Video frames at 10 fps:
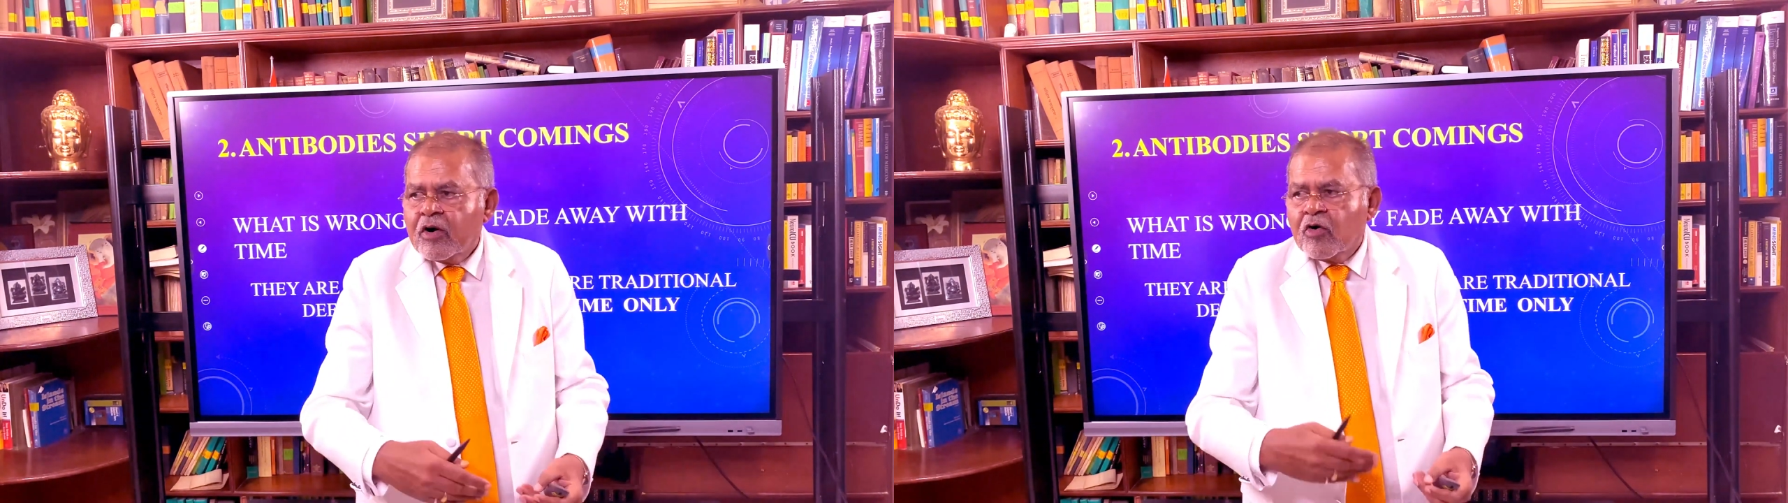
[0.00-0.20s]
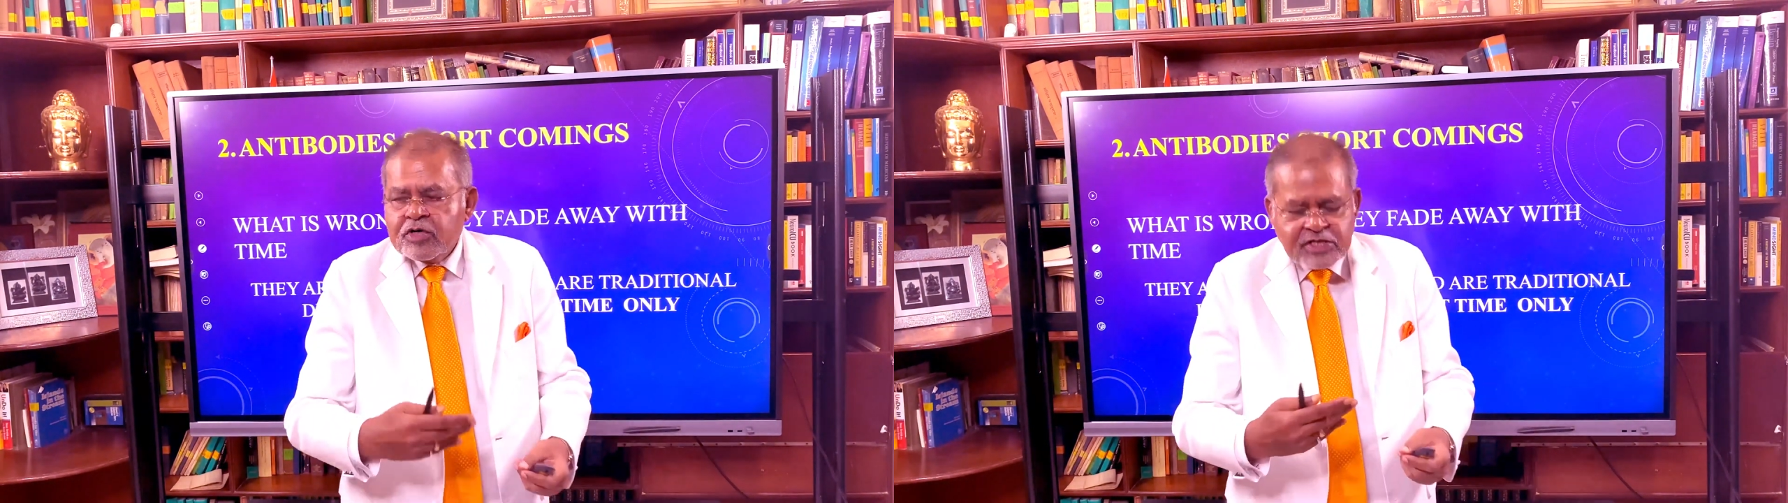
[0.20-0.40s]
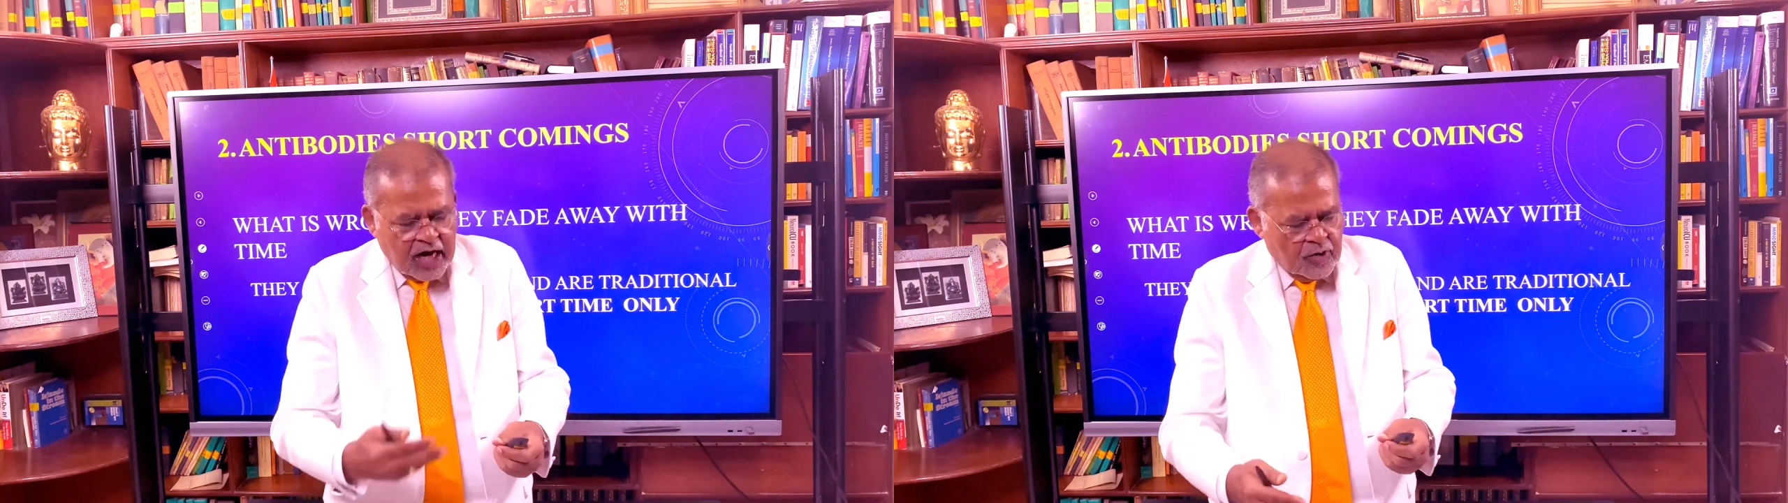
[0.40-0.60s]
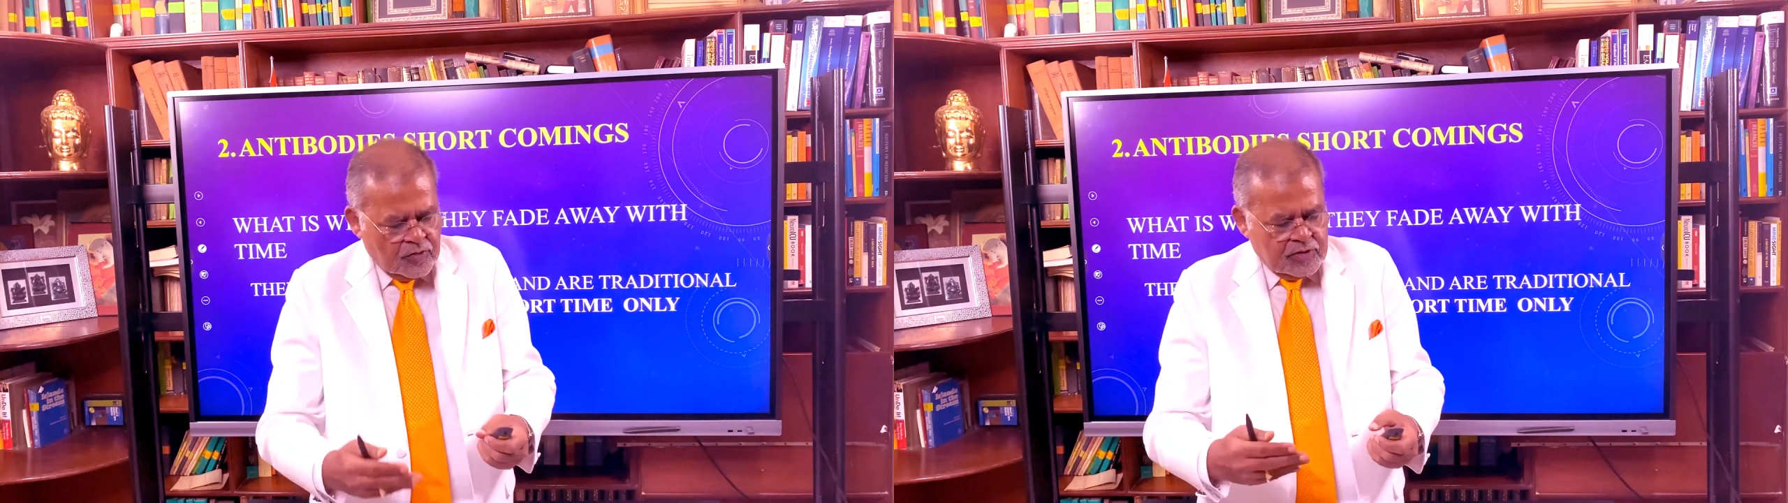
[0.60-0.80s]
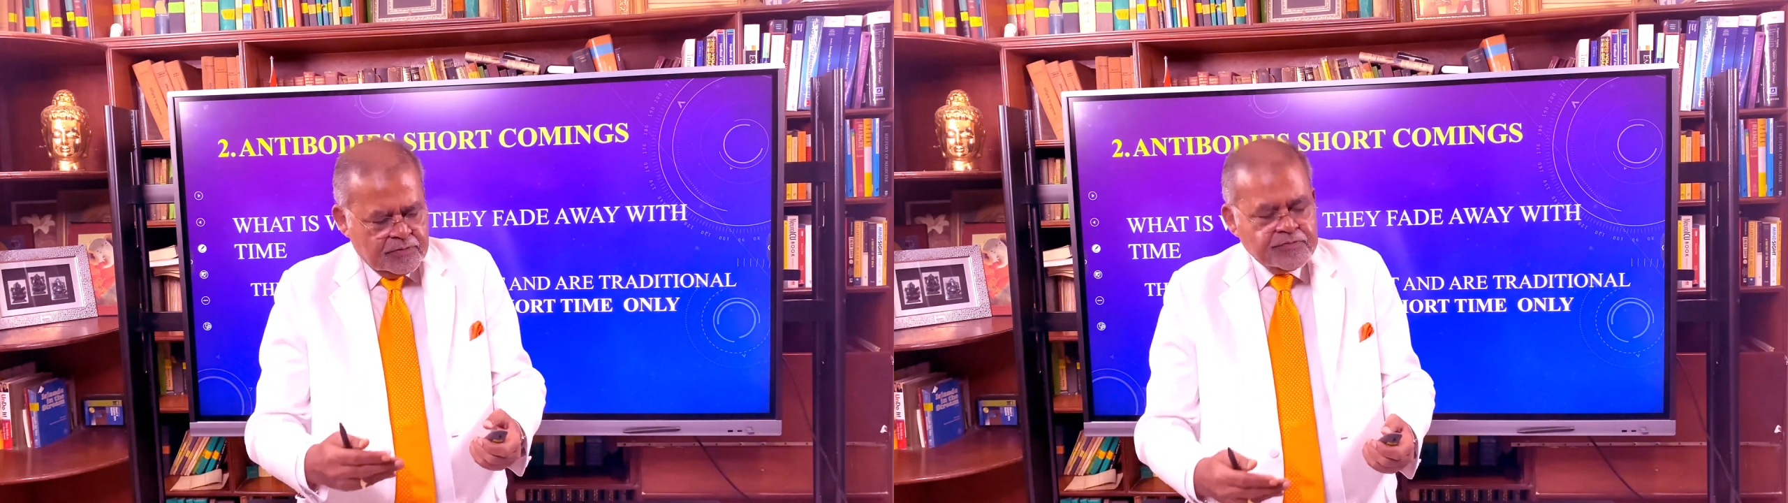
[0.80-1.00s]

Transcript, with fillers: goes down.